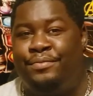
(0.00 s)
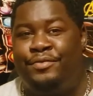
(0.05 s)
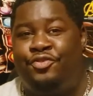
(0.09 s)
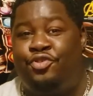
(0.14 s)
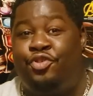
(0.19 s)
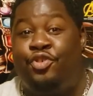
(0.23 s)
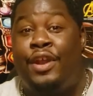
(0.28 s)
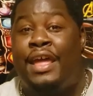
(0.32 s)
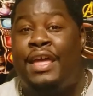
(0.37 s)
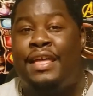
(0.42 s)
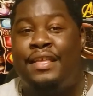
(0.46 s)

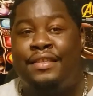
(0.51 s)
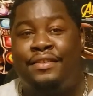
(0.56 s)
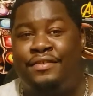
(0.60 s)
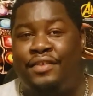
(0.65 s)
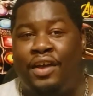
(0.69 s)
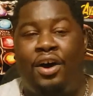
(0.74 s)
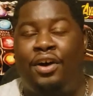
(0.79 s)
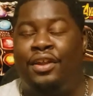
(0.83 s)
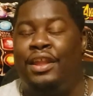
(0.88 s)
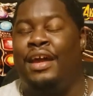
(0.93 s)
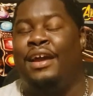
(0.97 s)
trends,
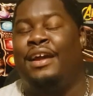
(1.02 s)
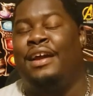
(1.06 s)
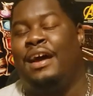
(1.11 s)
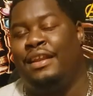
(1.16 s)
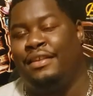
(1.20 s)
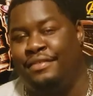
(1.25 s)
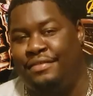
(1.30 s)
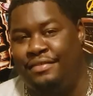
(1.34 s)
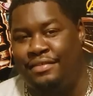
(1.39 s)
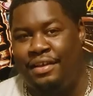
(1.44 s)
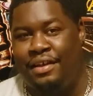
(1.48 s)
all that
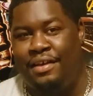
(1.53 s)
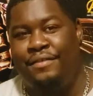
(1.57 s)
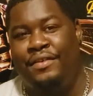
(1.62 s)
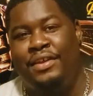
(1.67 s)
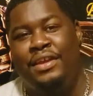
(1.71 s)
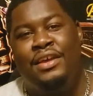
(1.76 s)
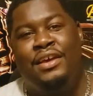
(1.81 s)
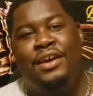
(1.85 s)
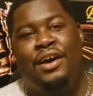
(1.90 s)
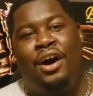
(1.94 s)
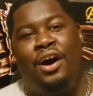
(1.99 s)
kind of stuff.
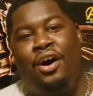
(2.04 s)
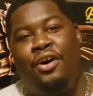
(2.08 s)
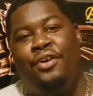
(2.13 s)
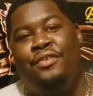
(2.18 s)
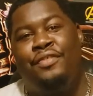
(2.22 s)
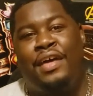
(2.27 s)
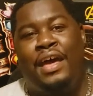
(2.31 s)
All